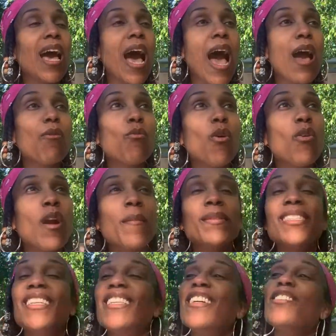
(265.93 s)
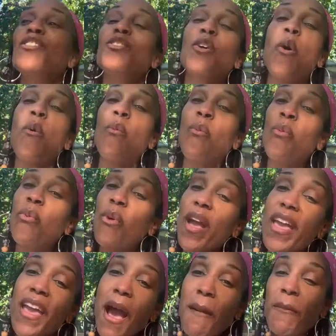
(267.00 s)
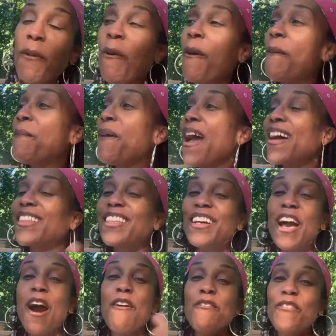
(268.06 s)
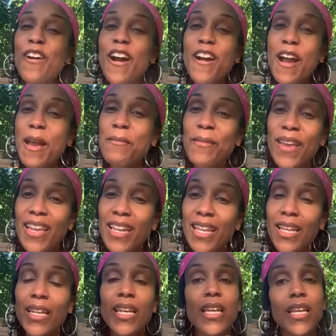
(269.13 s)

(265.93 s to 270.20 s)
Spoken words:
I woke up and said, there's no way I'm going back. Look how far I made it.